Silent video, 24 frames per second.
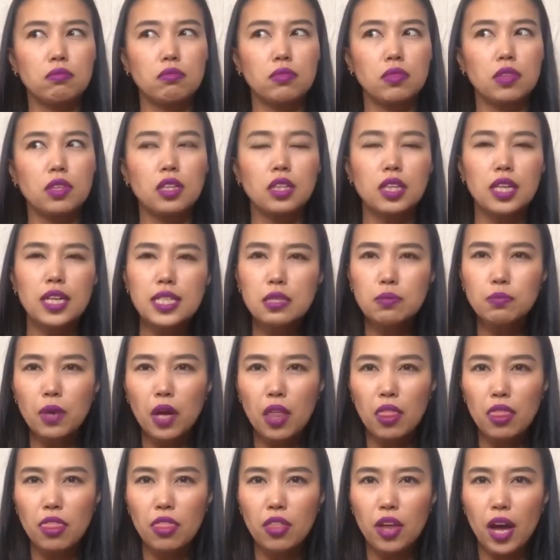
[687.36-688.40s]
in the last
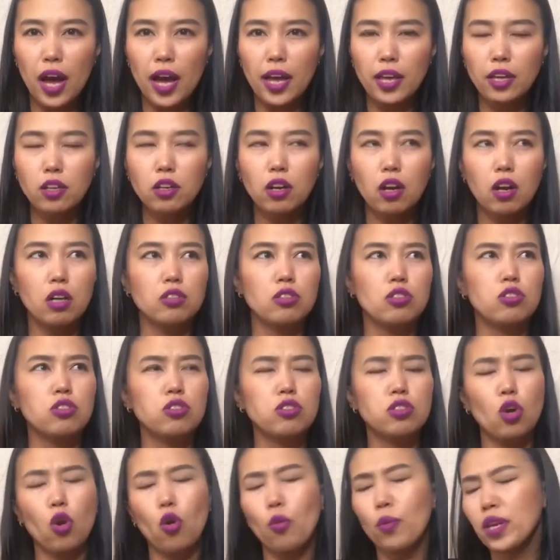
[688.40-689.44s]
month I got
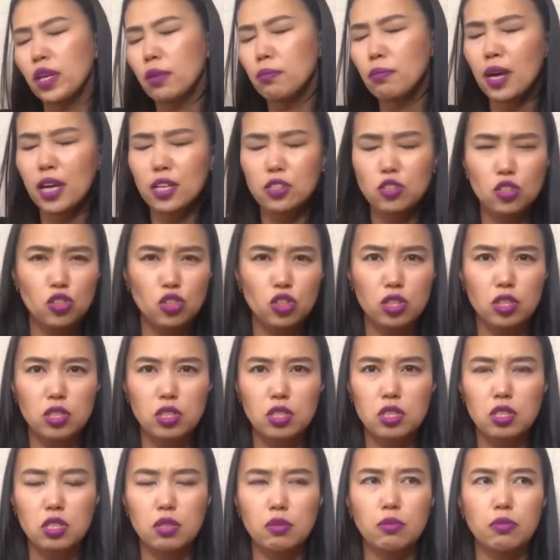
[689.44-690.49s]
so many
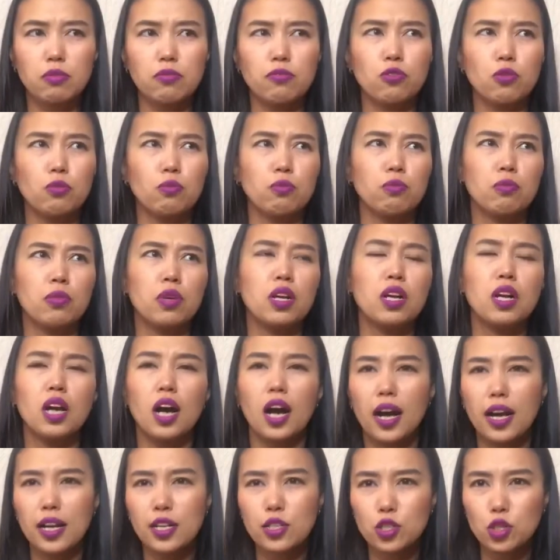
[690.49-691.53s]
messages from
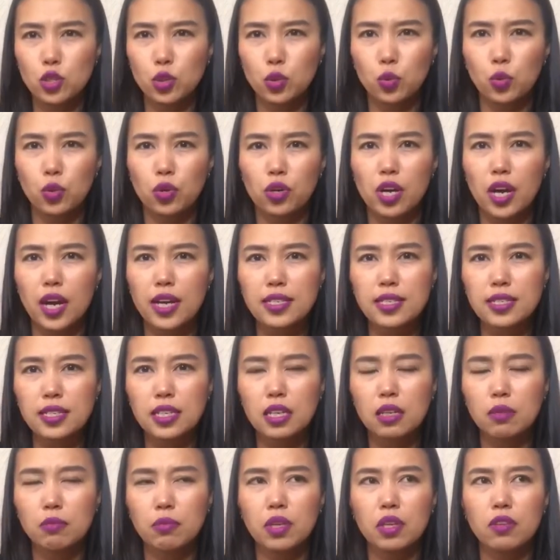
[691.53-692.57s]
guys who are
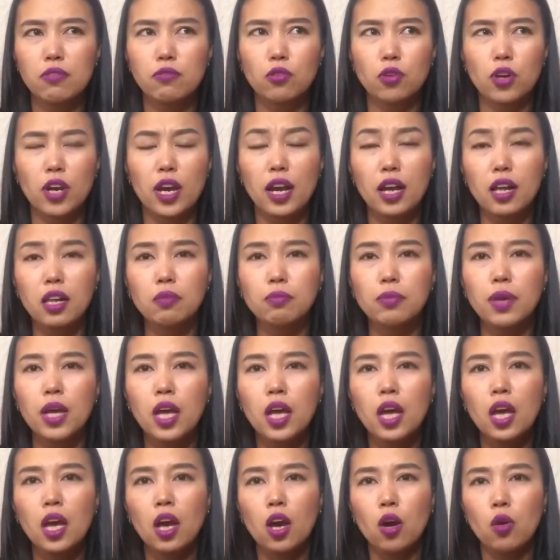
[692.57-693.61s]
asking me for help
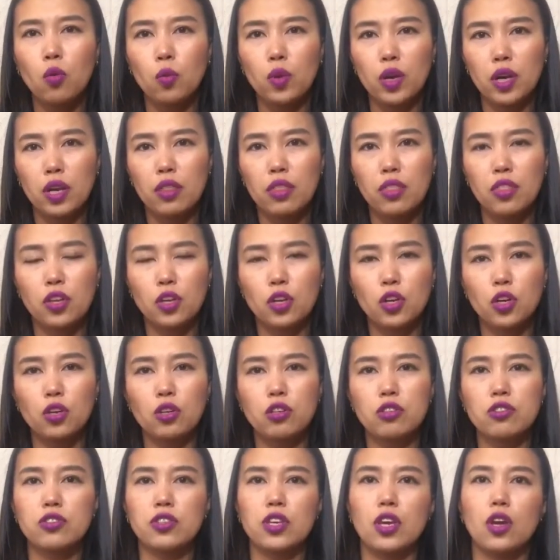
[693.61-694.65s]
with the
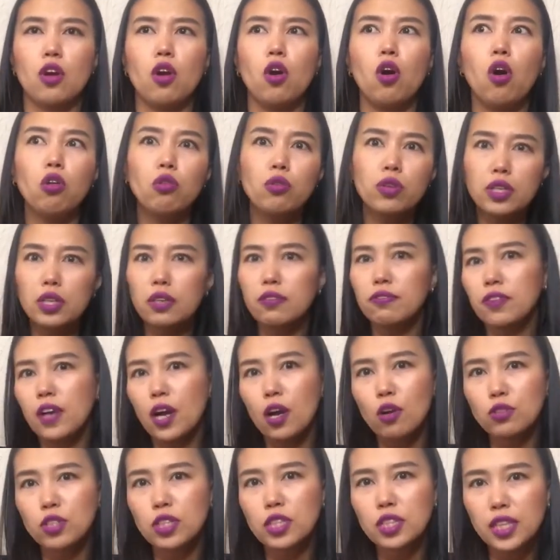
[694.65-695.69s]
girls they already
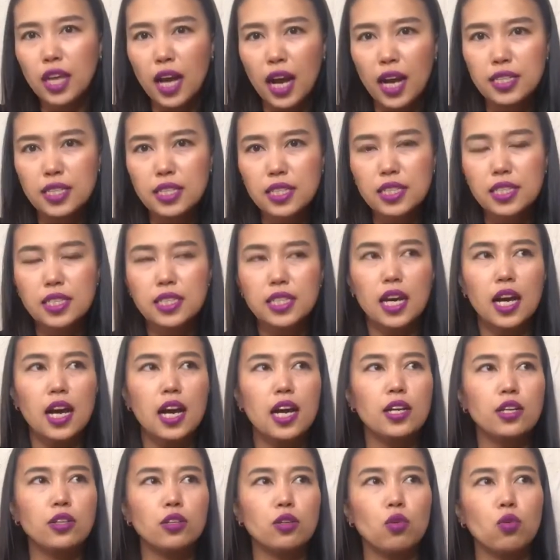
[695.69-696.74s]
found in
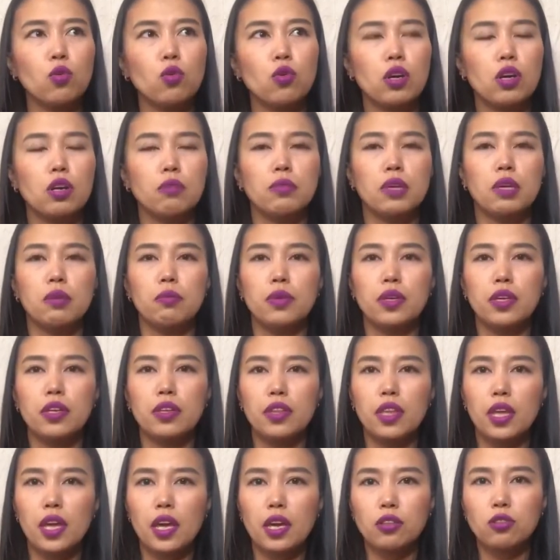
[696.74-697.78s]
Kazakhstan, or maybe
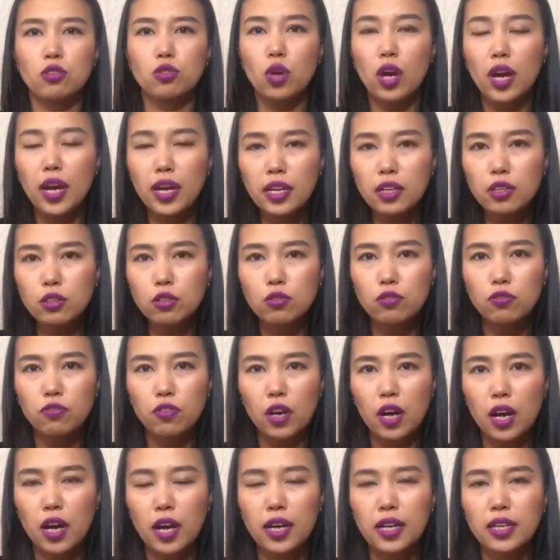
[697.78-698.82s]
they are trying to
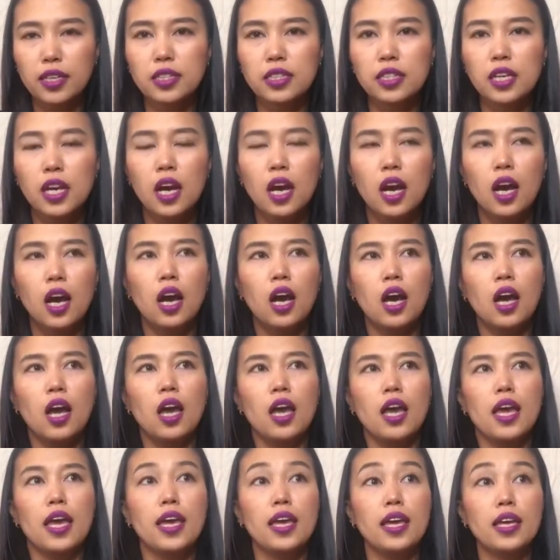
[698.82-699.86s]
find,
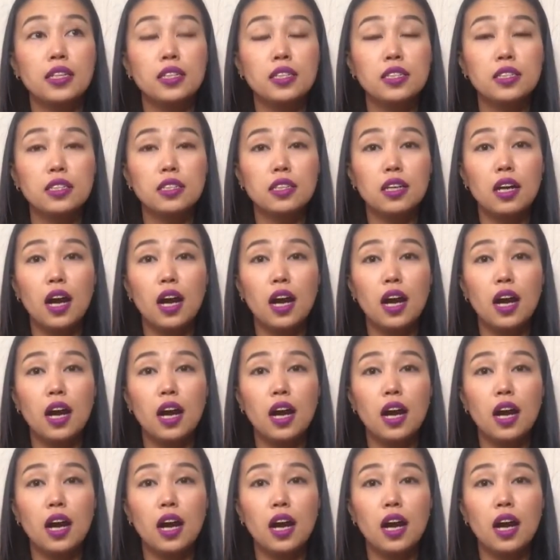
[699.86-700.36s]
and